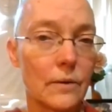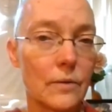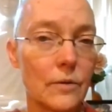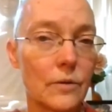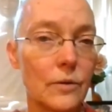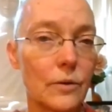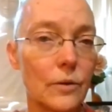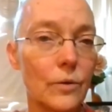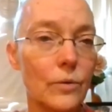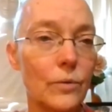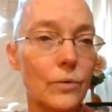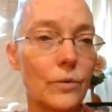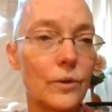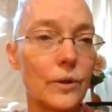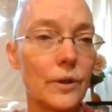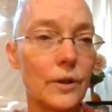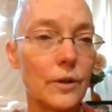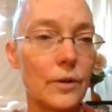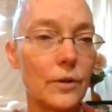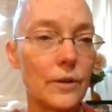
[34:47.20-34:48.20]
So,
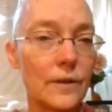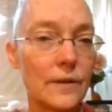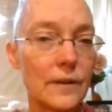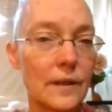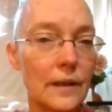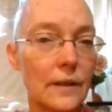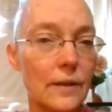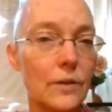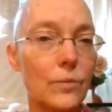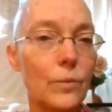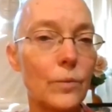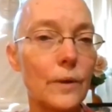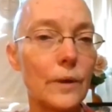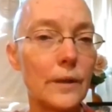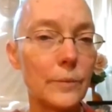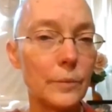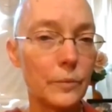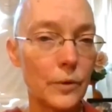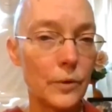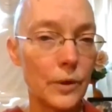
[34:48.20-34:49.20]
you know, it's like you
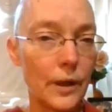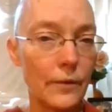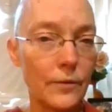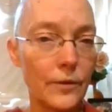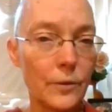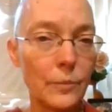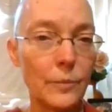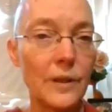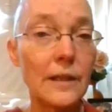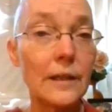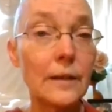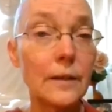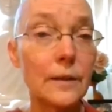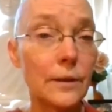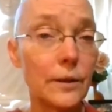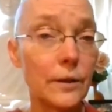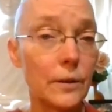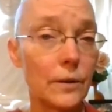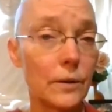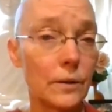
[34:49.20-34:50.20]
have to be
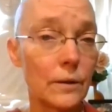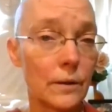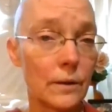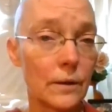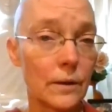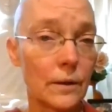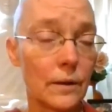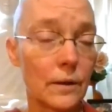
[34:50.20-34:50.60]
clear.